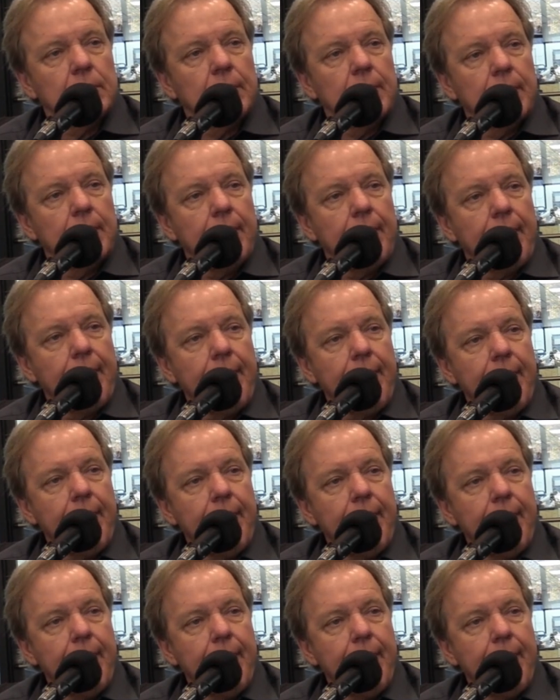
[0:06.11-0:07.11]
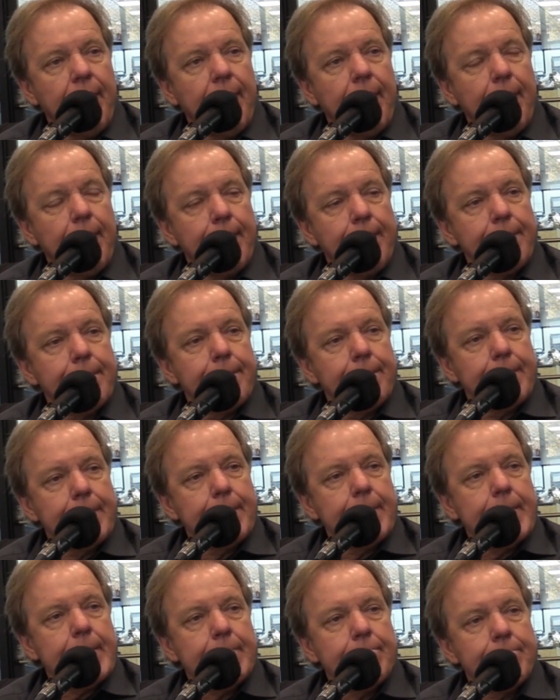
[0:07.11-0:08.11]
But then in
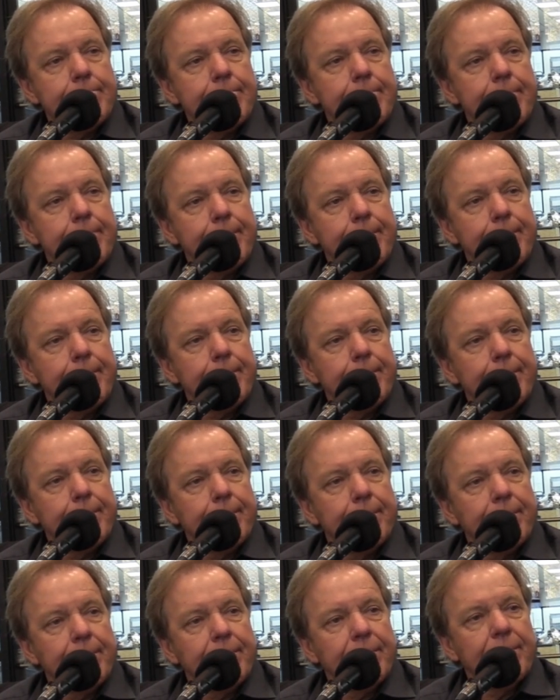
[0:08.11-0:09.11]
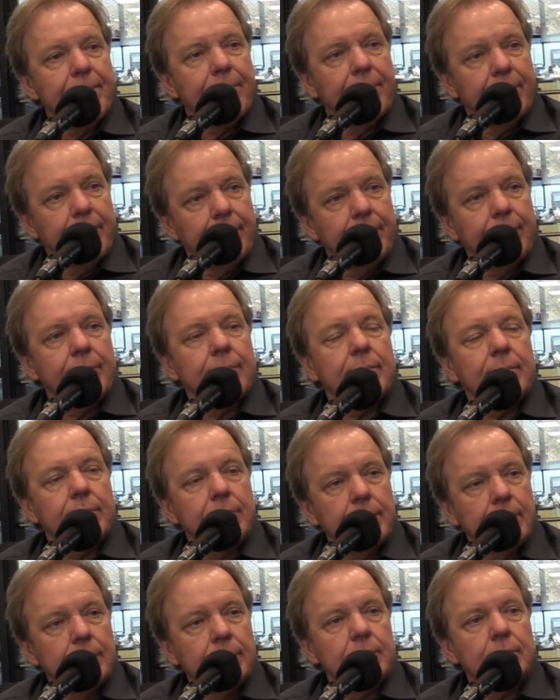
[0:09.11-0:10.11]
1988, it seemed like somebody turned on a
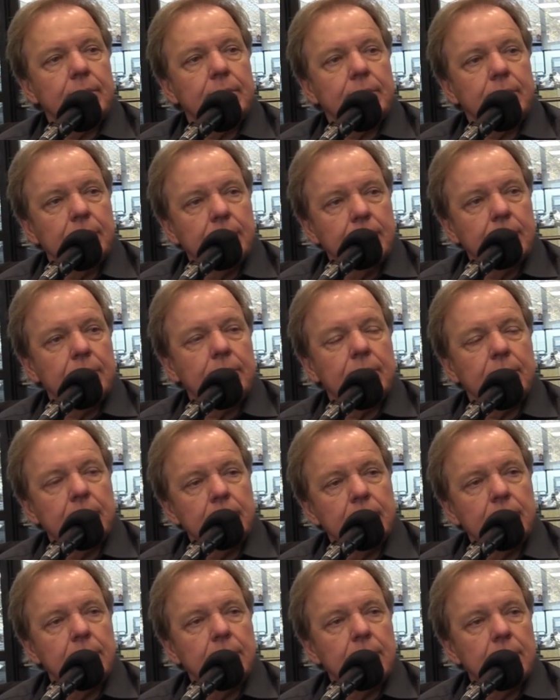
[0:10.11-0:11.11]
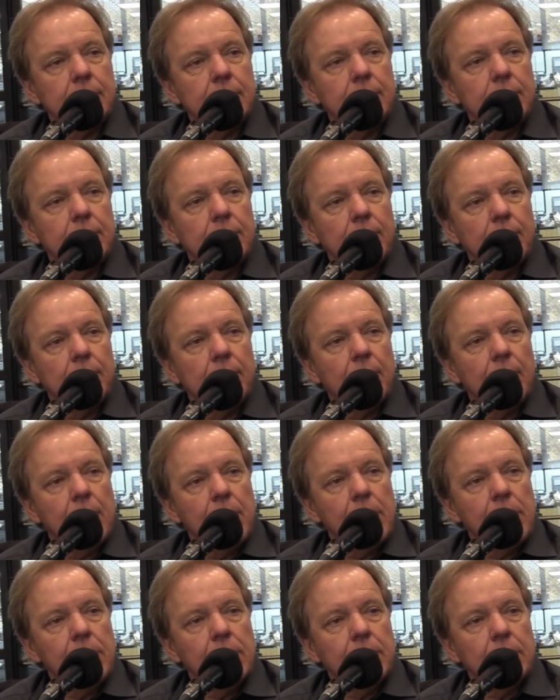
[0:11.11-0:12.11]
light switch, and you're
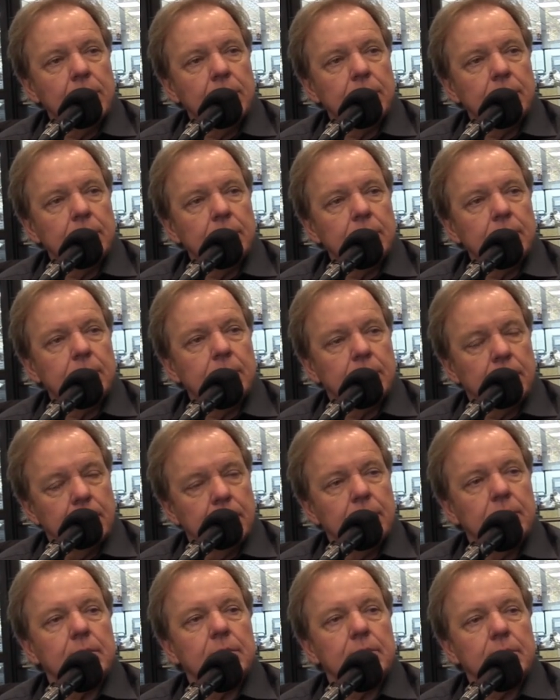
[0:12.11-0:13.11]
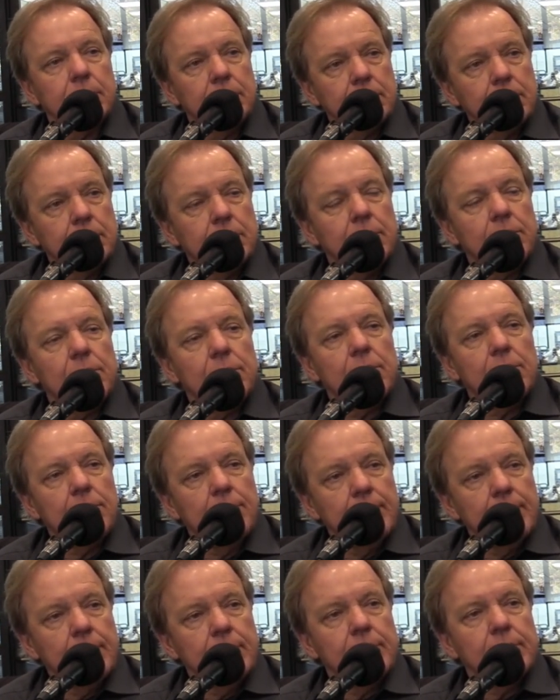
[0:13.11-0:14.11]
running pretty doggone good all of a
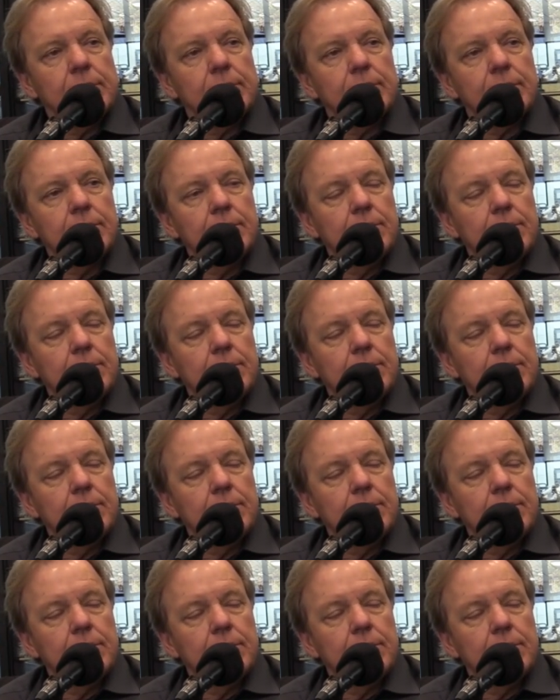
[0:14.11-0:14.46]
sudden.